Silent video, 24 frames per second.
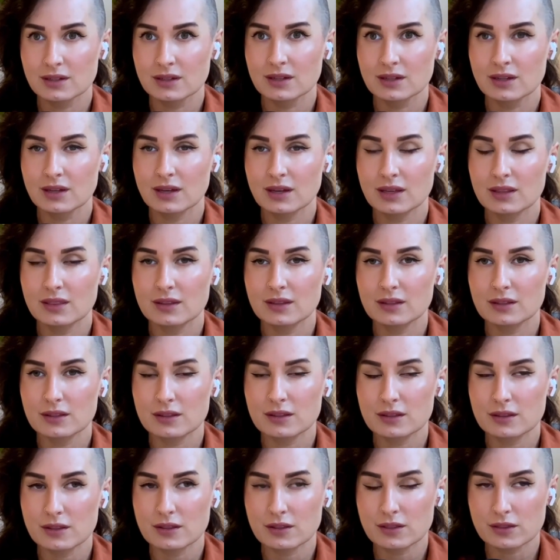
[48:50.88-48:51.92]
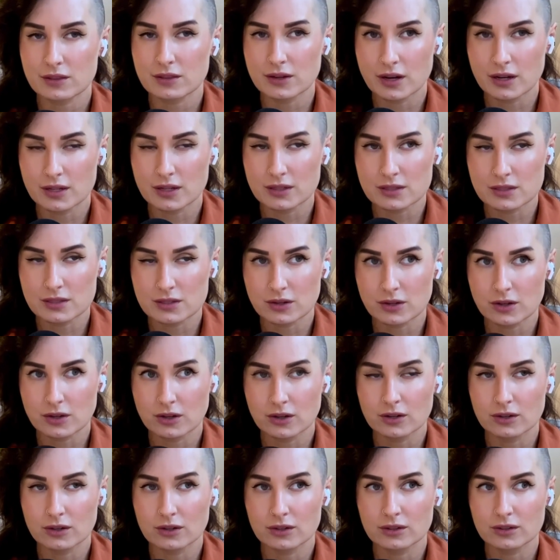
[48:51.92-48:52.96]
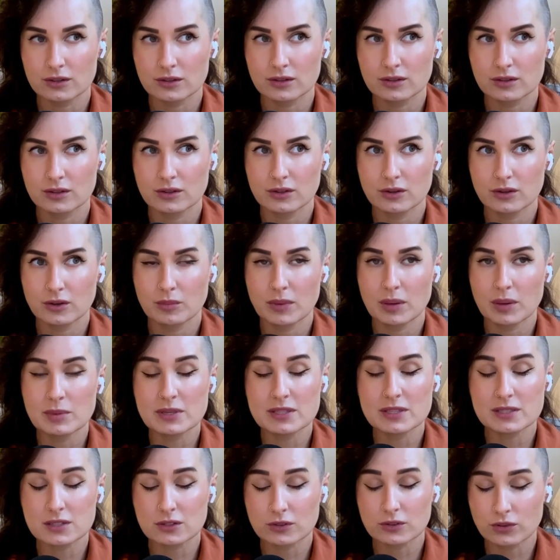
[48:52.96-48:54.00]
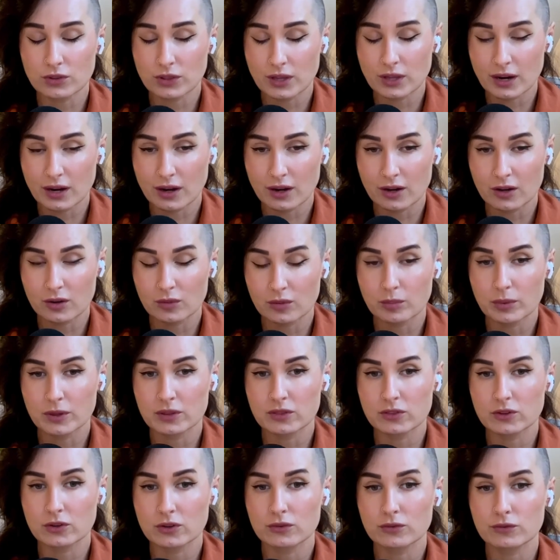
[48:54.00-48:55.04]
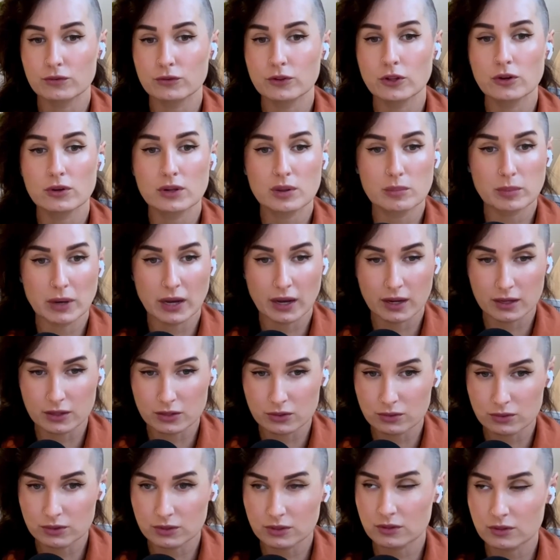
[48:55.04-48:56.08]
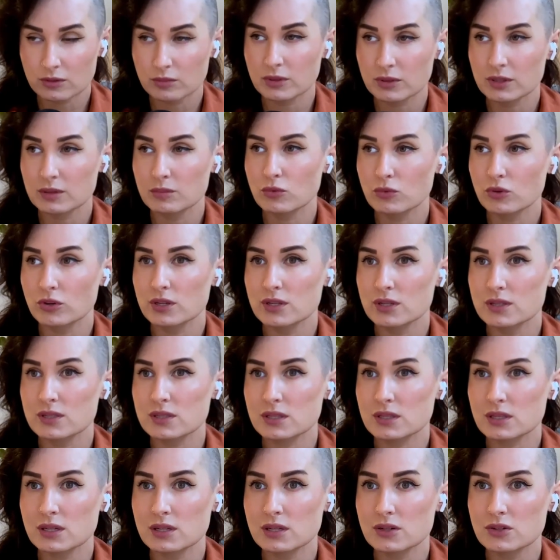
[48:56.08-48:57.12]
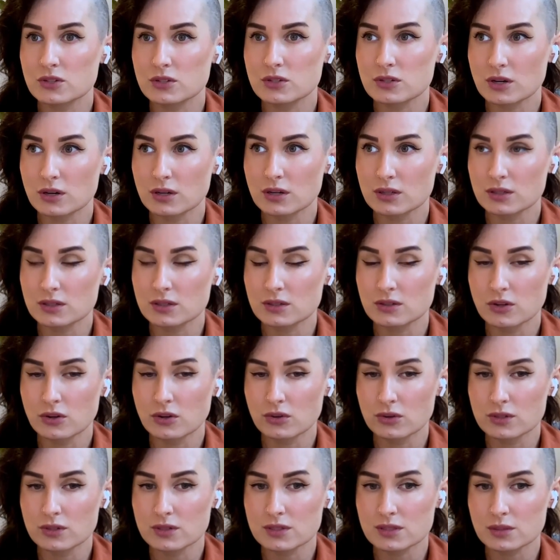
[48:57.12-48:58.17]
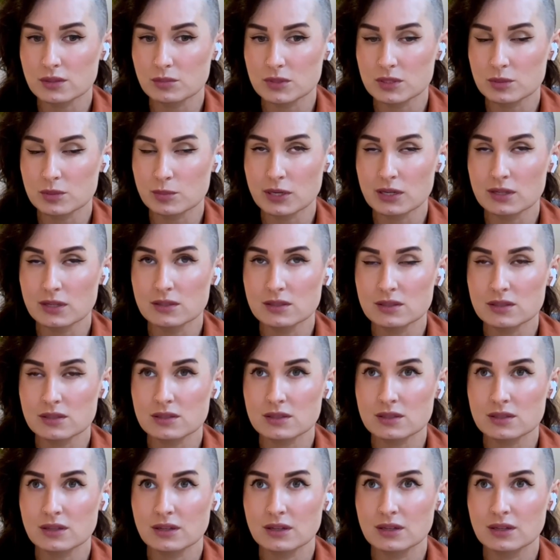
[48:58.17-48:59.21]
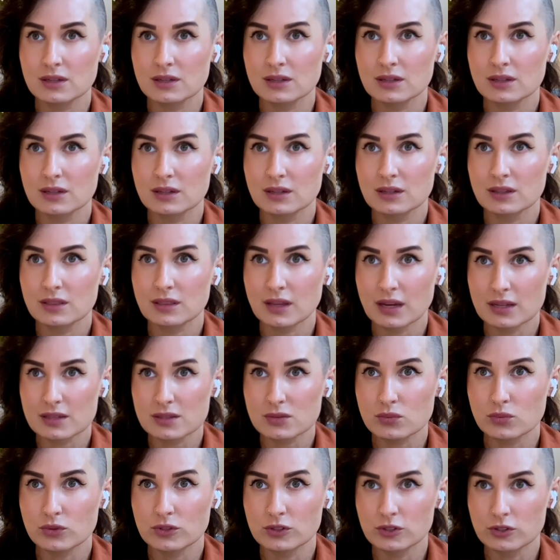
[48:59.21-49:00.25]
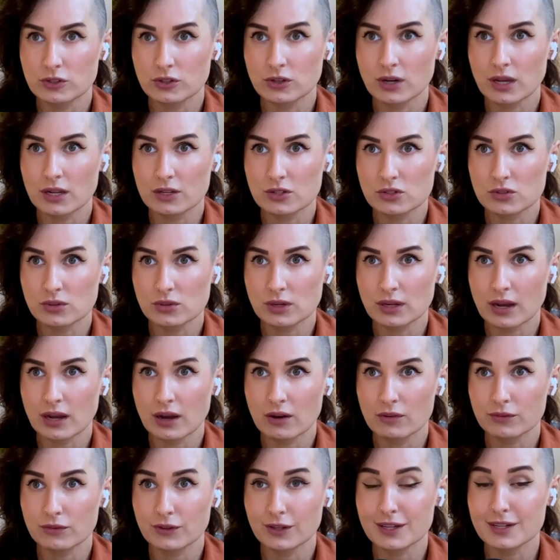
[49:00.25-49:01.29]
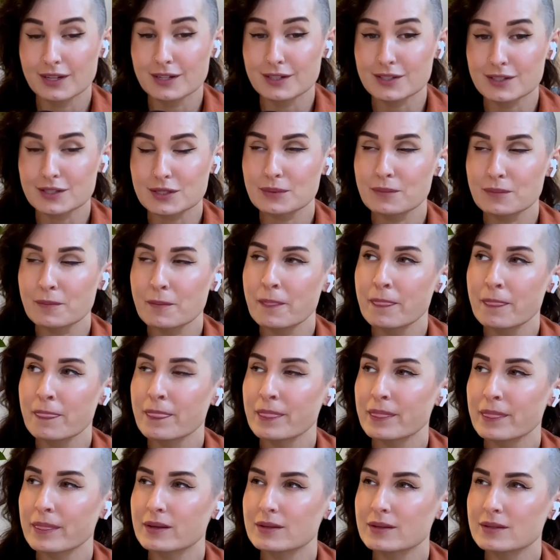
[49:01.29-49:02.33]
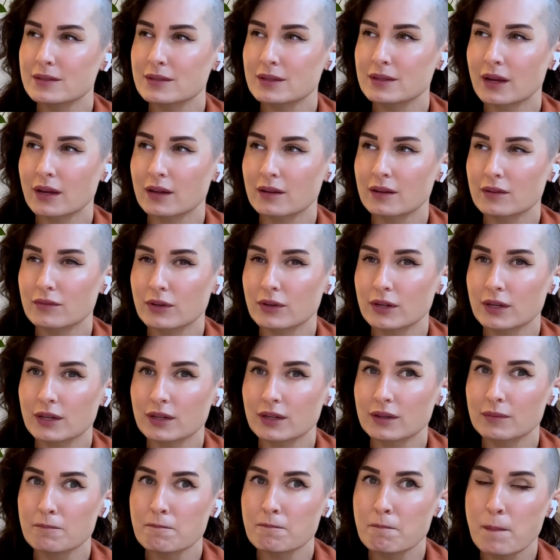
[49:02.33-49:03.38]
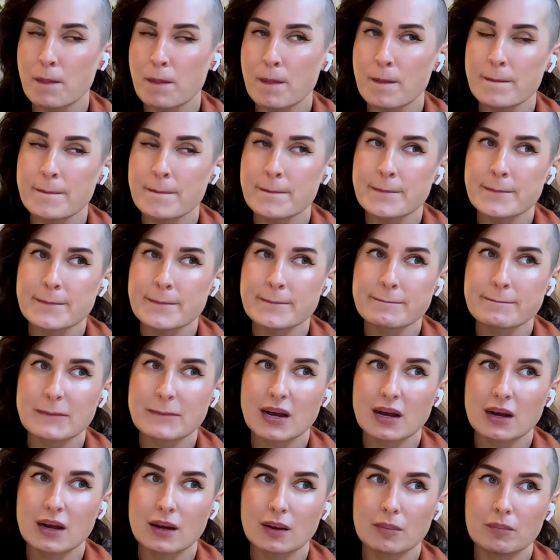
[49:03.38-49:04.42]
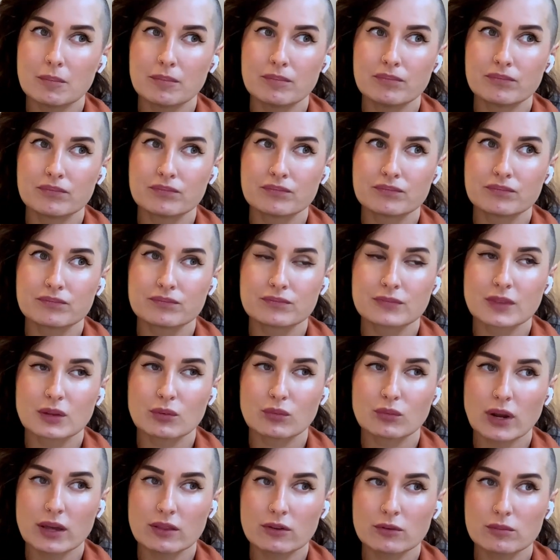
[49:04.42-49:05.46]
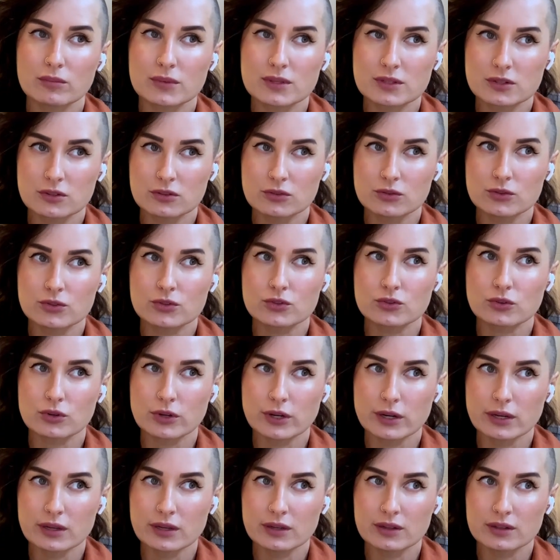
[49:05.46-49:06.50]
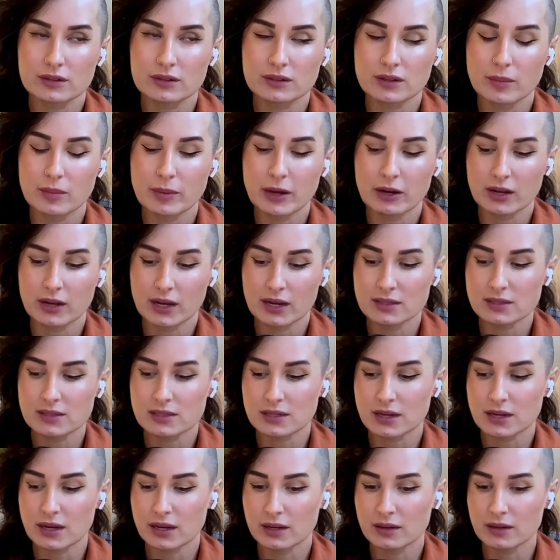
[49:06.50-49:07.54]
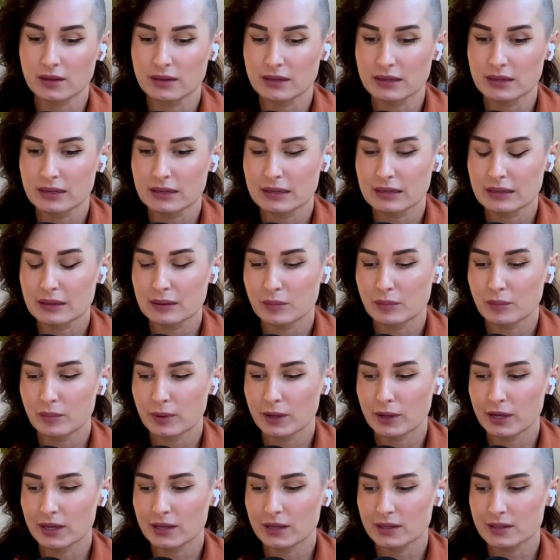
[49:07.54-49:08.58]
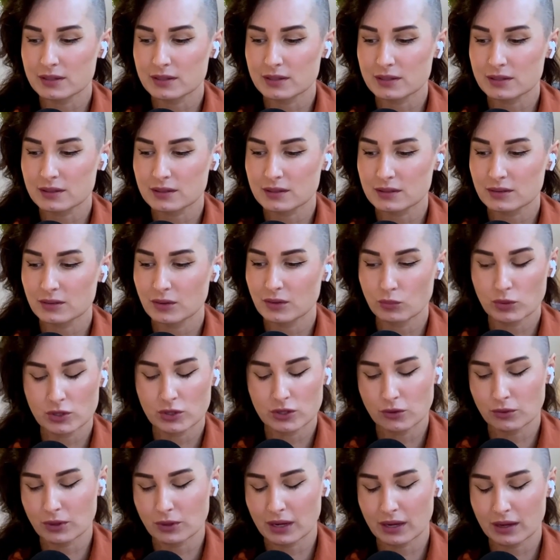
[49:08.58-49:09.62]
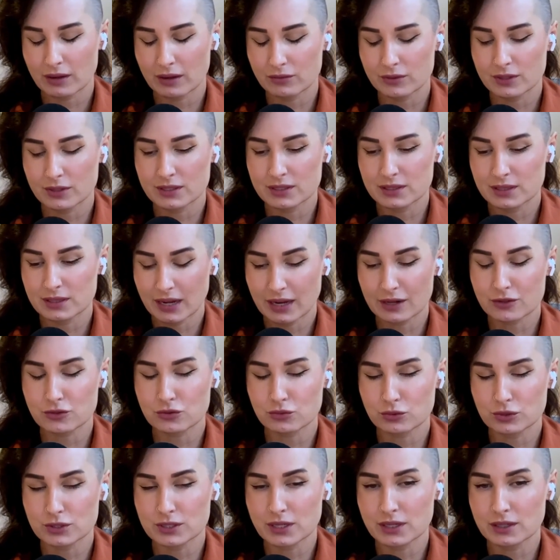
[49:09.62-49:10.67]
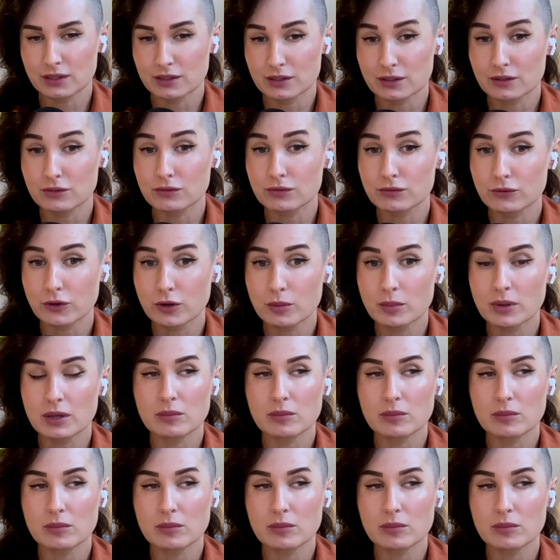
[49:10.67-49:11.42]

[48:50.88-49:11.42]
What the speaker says: And the thoughts are, maybe still there, but they're floating by you a little bit more easily. You're starting to notice some space. That's you're entering alpha. And this is kind of a um, rather mystical story about Einstein, but and we don't have the actual data to confirm it,